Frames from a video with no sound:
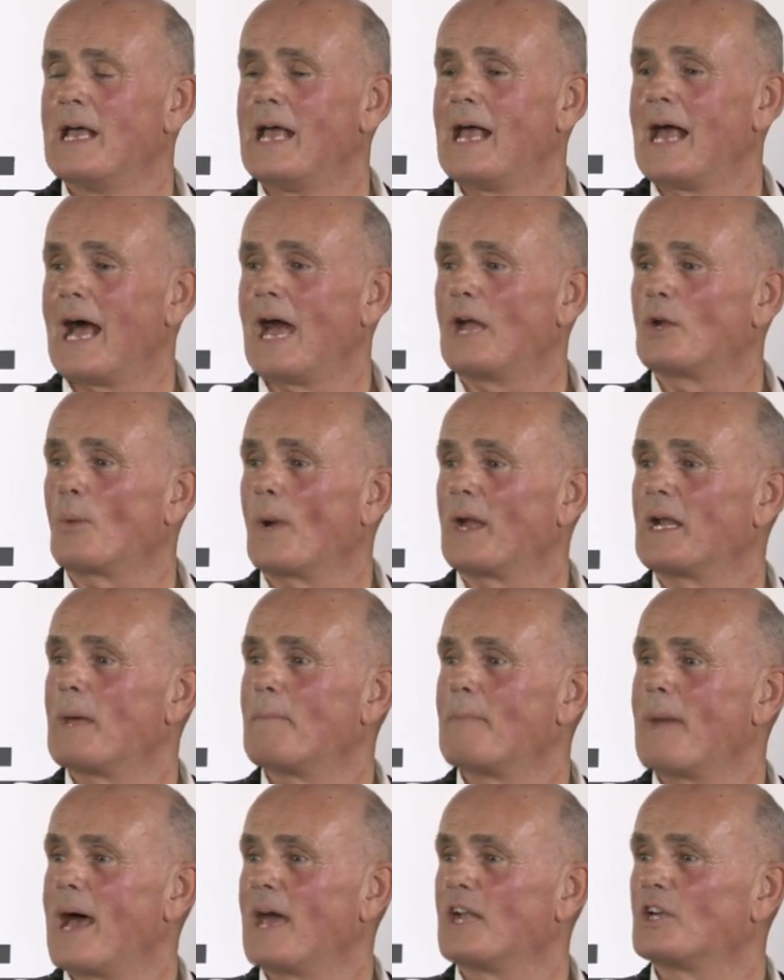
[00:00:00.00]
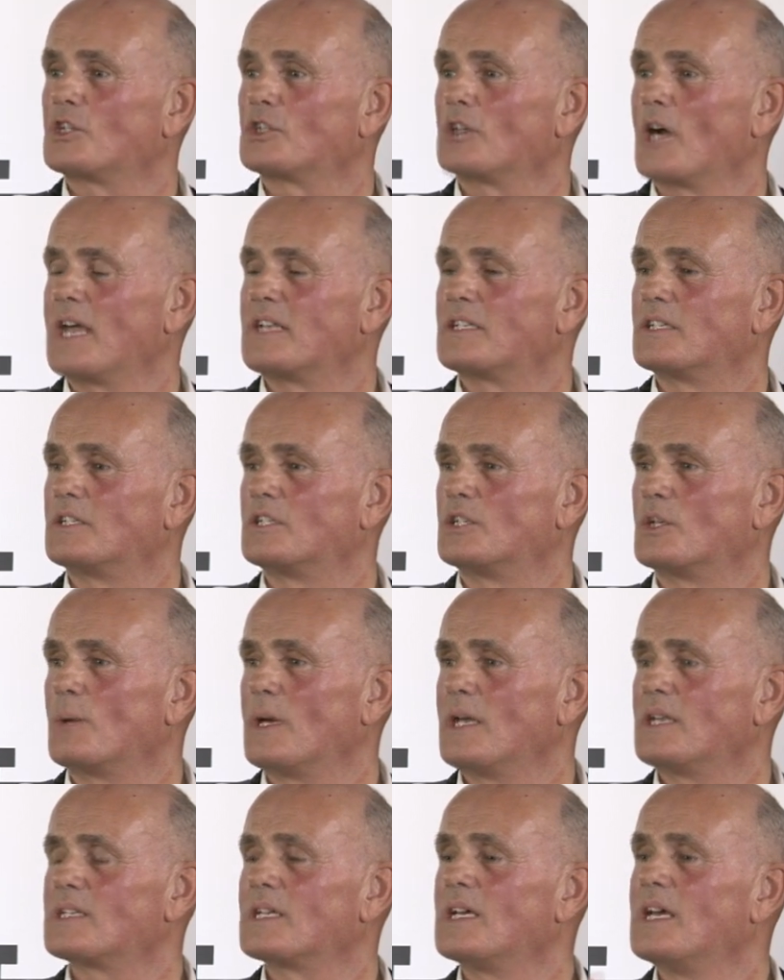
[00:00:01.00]
And when a man tried to do it,
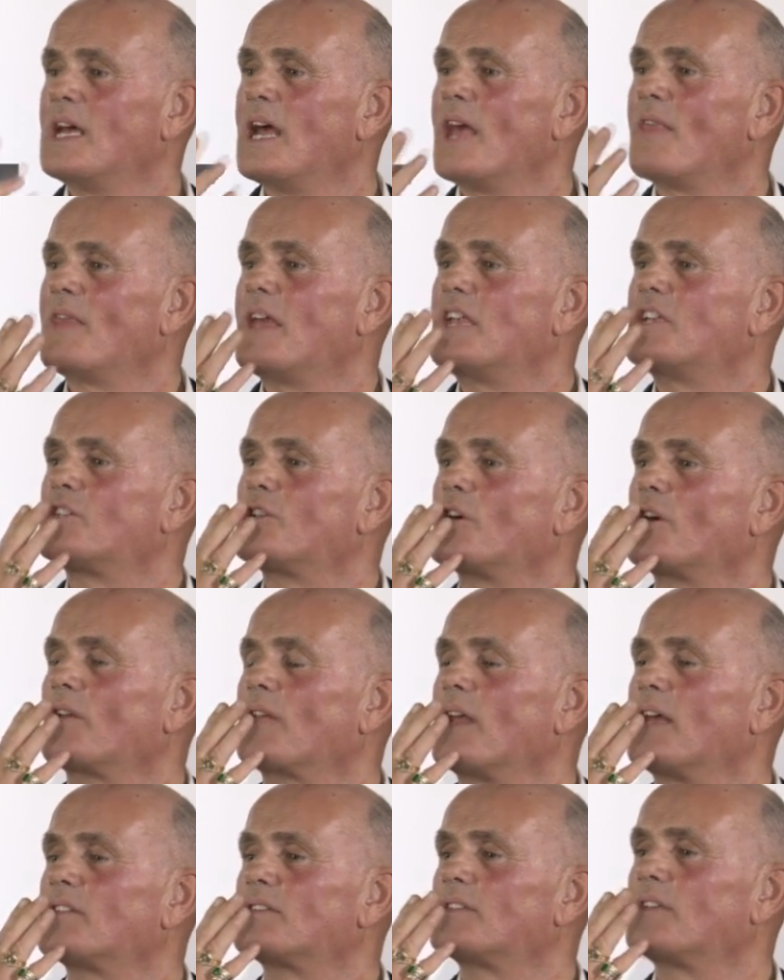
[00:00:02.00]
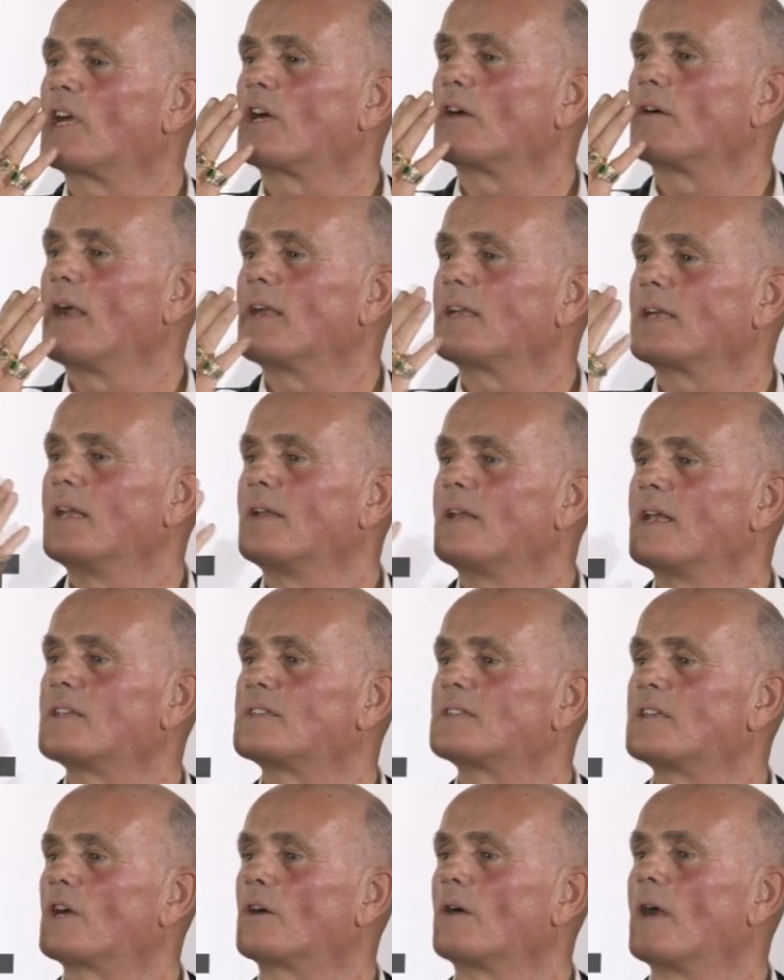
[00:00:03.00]
they took their cigarette in their
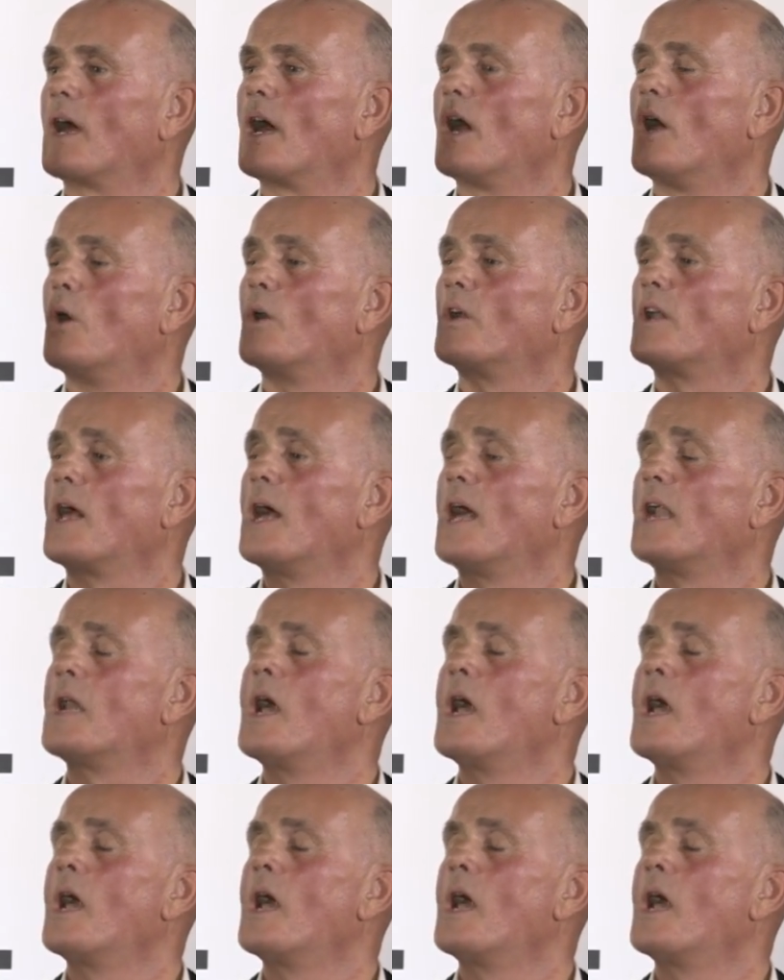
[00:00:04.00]
cigarette holder and